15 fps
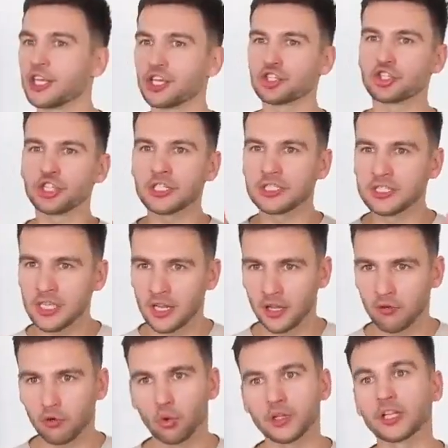I release
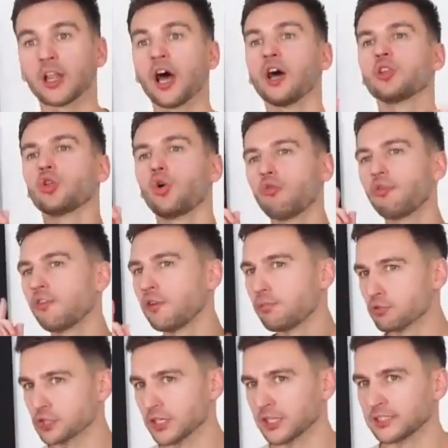new episodes where I
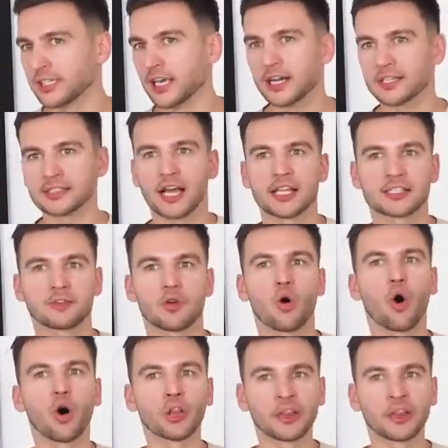talk about how to stay